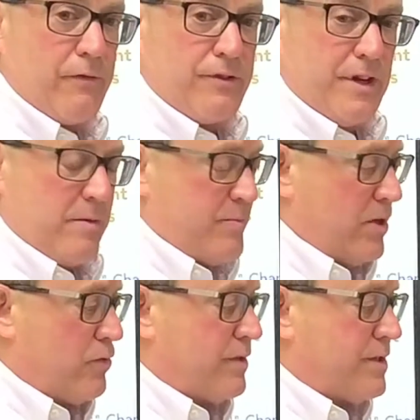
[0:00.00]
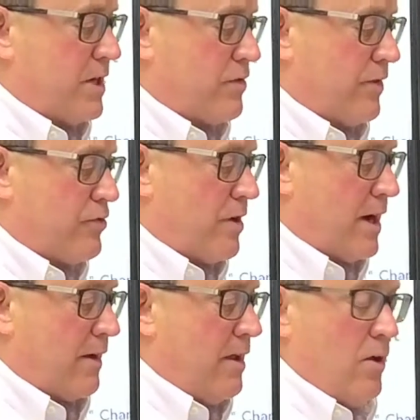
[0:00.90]
times. Make sure it stays on the track.
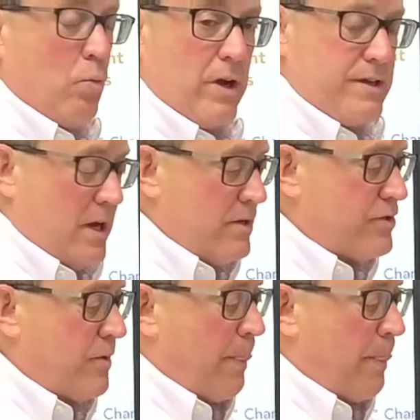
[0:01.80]
When it does,